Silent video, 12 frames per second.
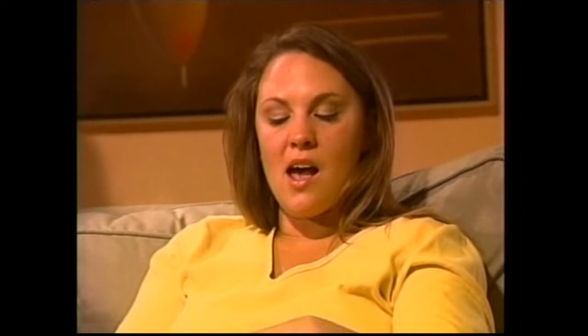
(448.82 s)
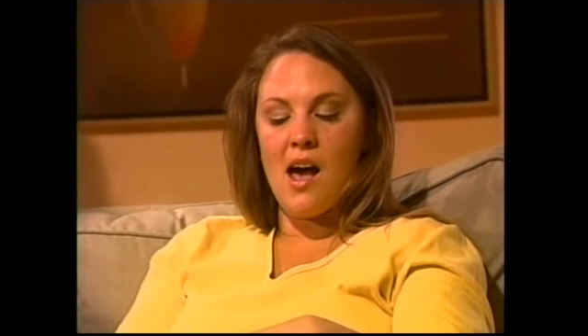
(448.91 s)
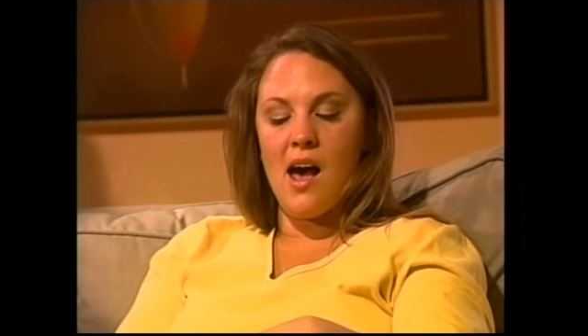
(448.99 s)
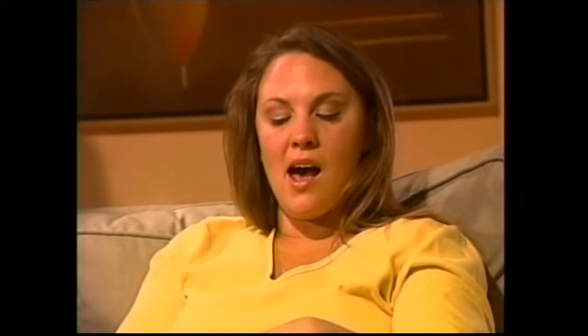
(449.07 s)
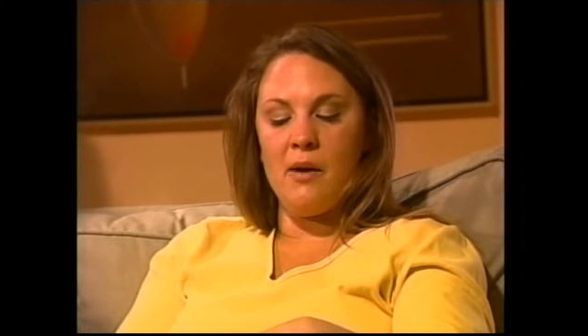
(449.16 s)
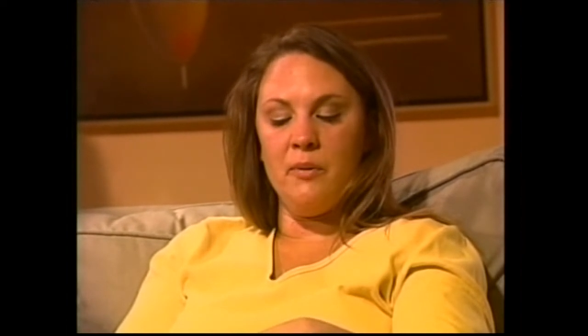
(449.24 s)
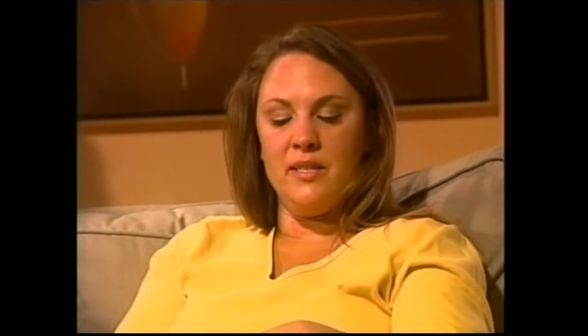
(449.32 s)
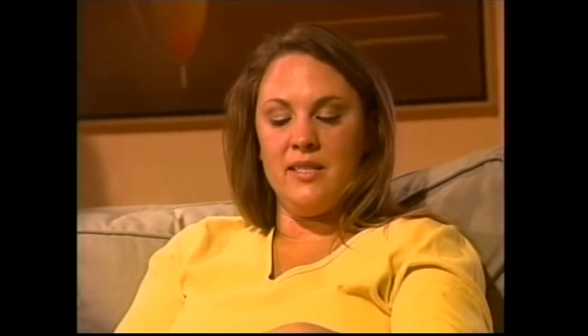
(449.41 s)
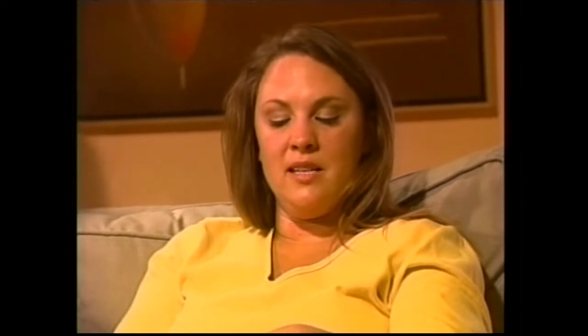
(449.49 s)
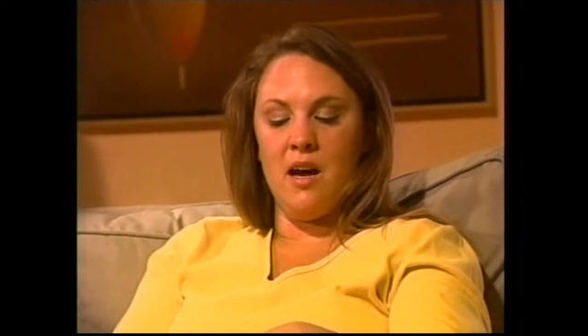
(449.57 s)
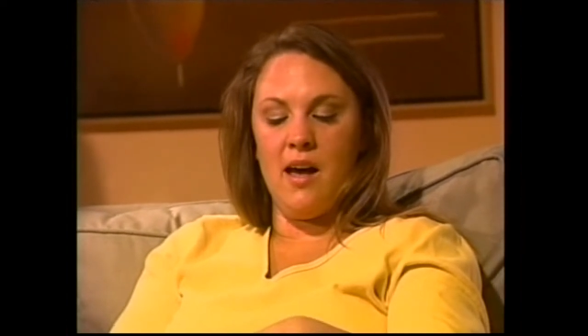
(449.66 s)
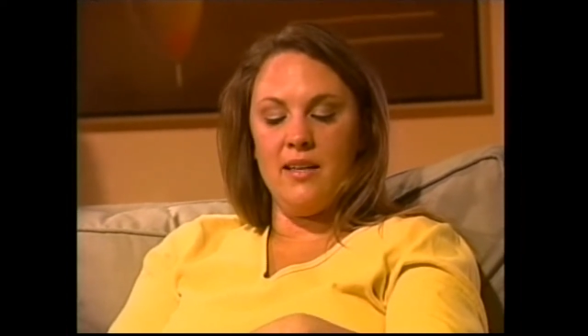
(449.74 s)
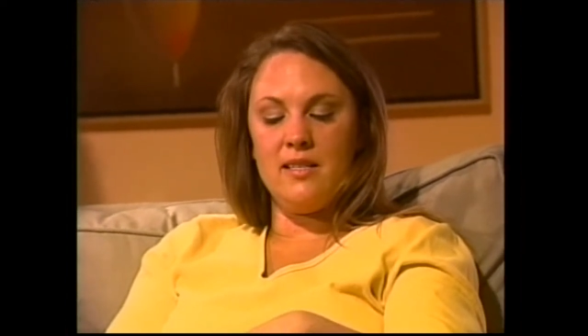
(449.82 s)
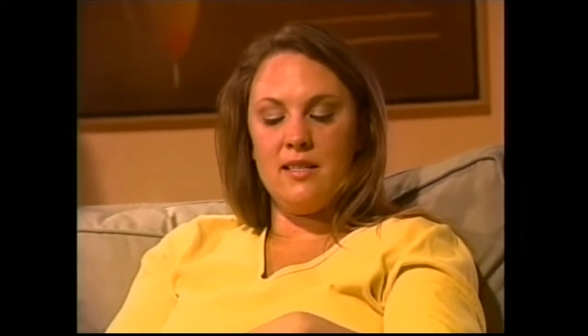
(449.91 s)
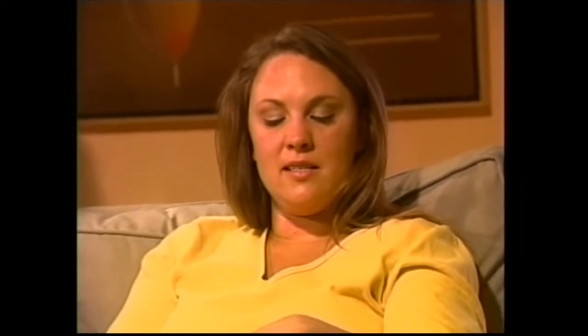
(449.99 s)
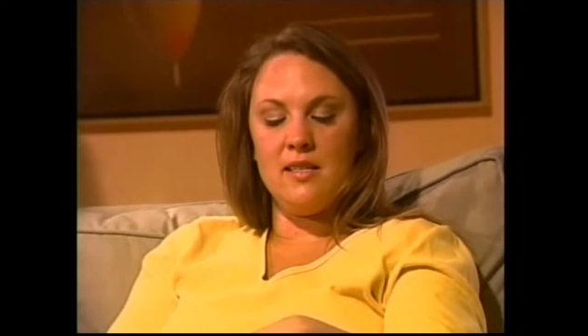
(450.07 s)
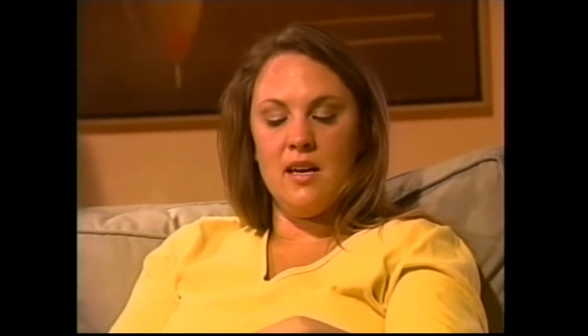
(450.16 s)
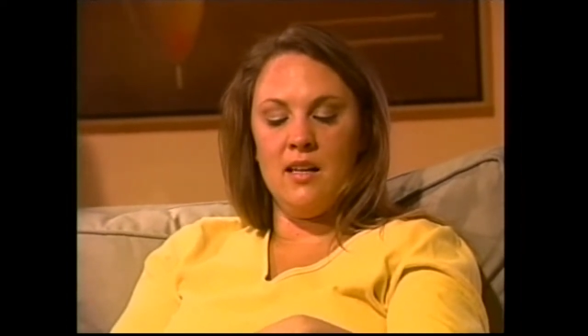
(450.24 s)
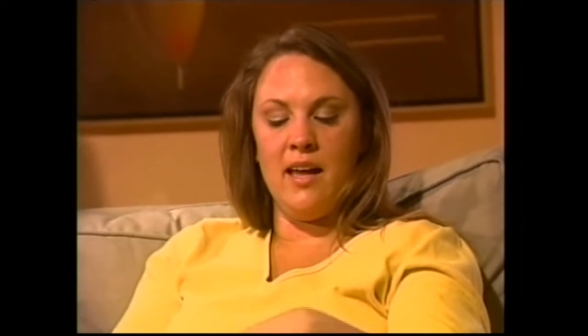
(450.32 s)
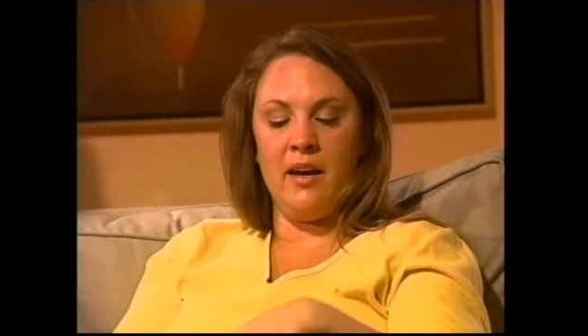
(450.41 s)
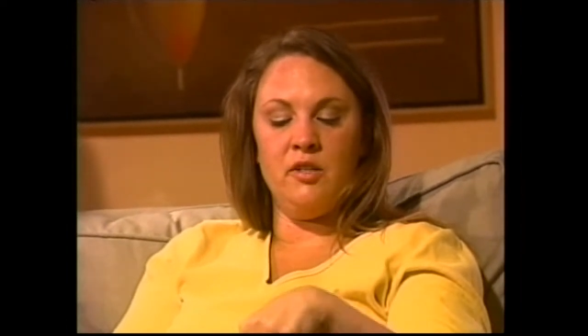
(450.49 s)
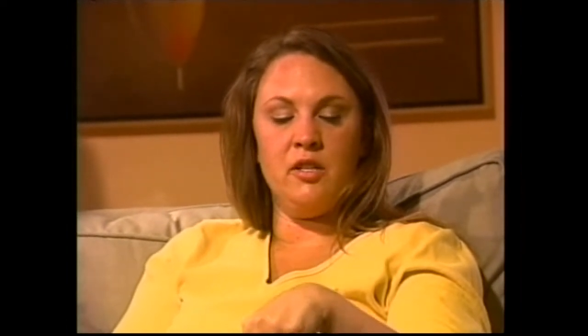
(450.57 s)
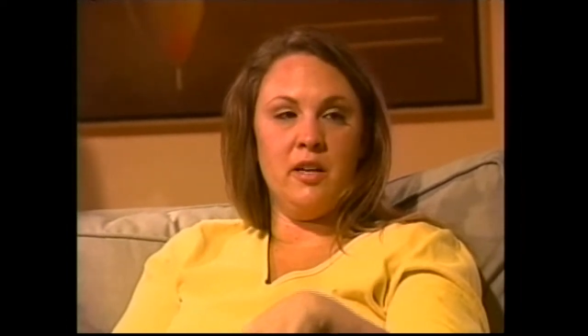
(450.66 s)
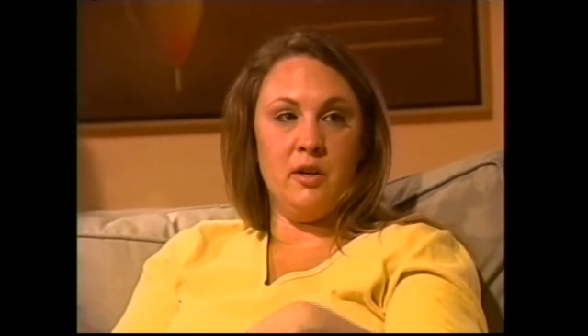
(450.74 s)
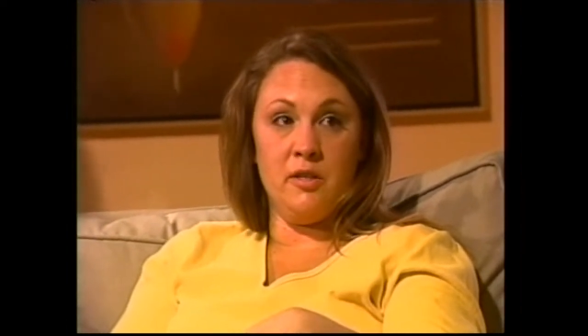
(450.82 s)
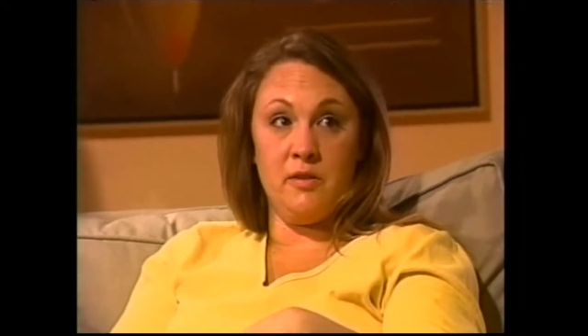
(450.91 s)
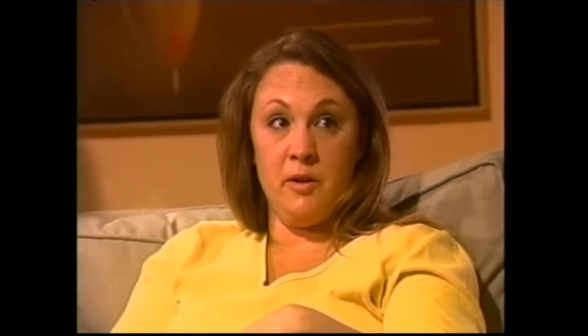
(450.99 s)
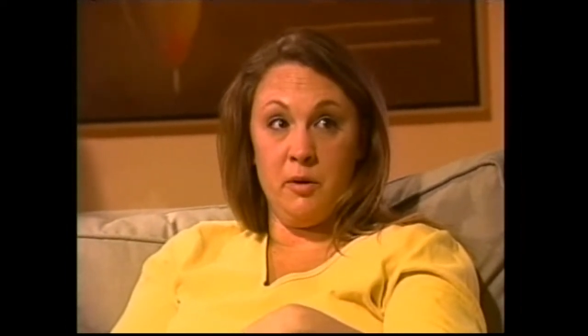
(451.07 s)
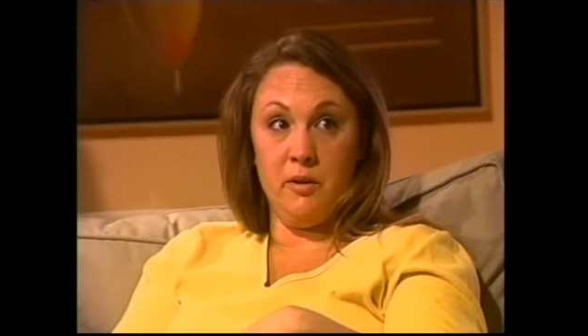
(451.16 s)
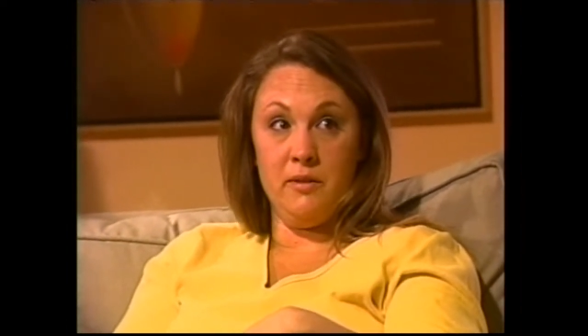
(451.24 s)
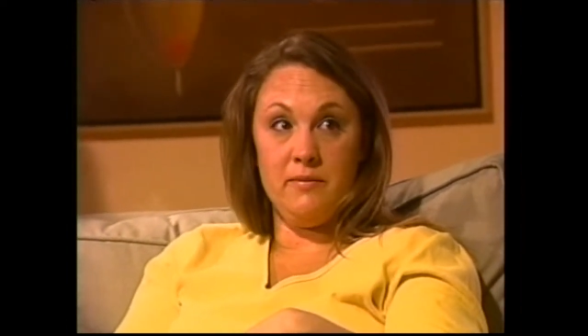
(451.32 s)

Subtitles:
I was not allowed to go to his funeral.